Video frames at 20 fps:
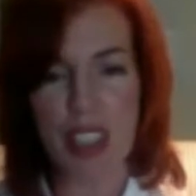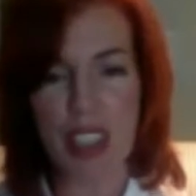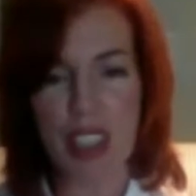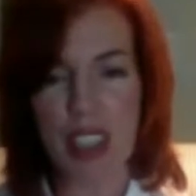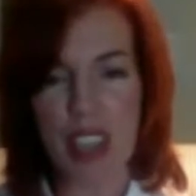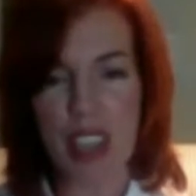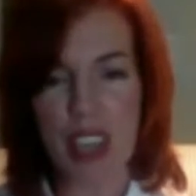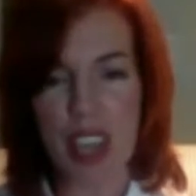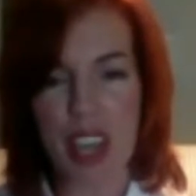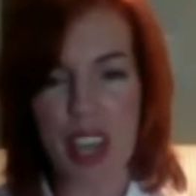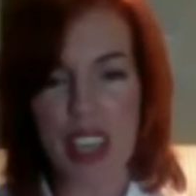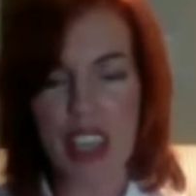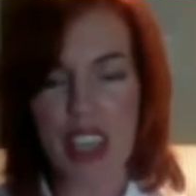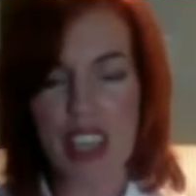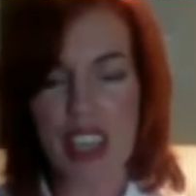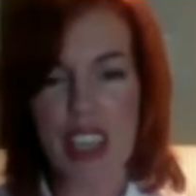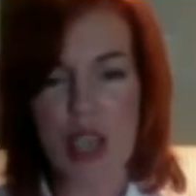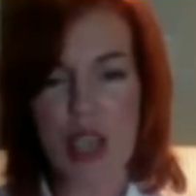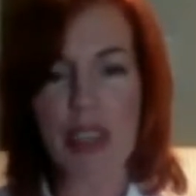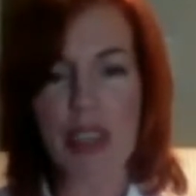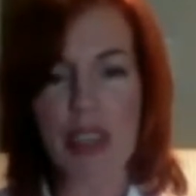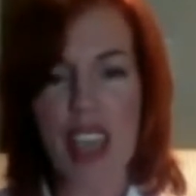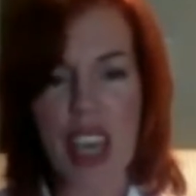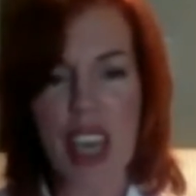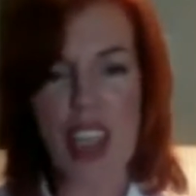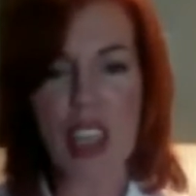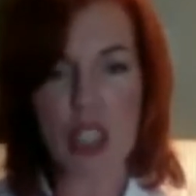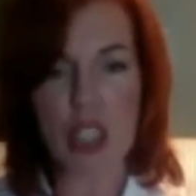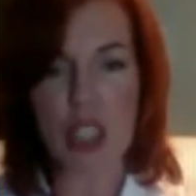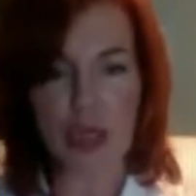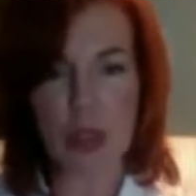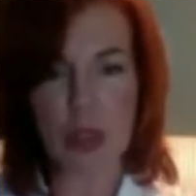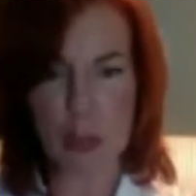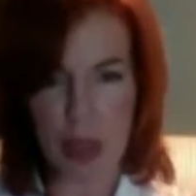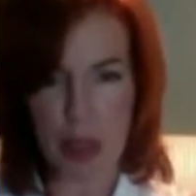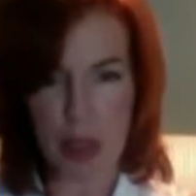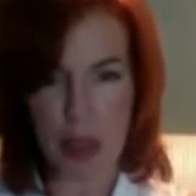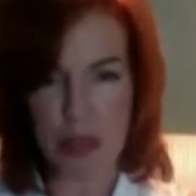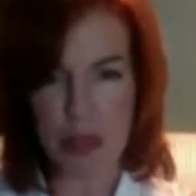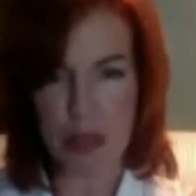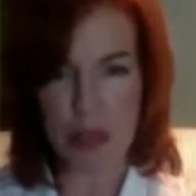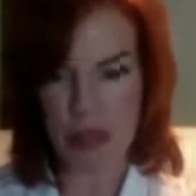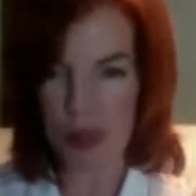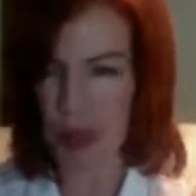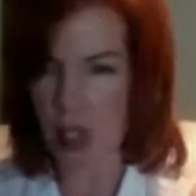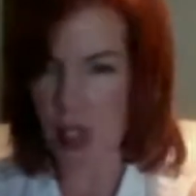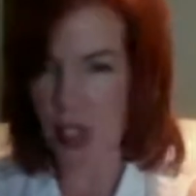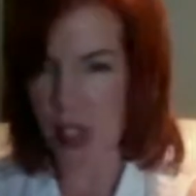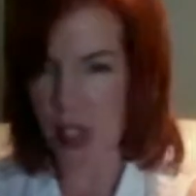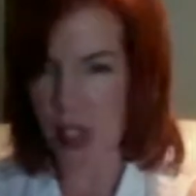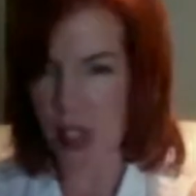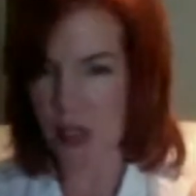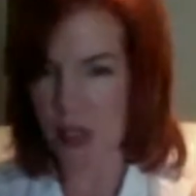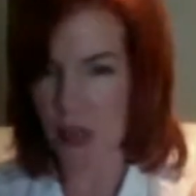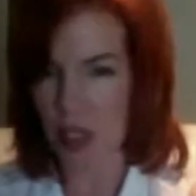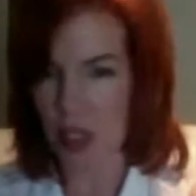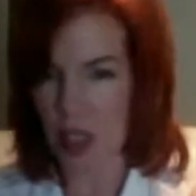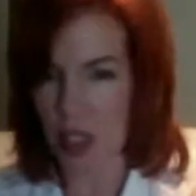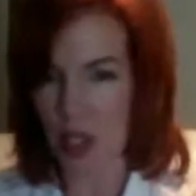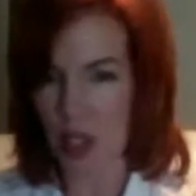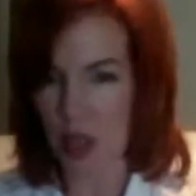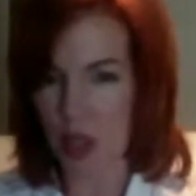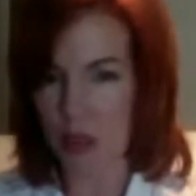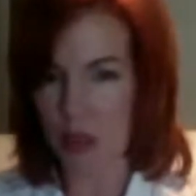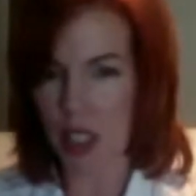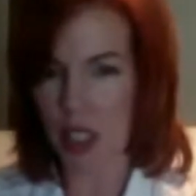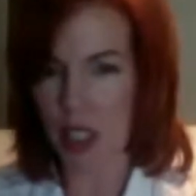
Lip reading: I guess I'm getting it from my food, but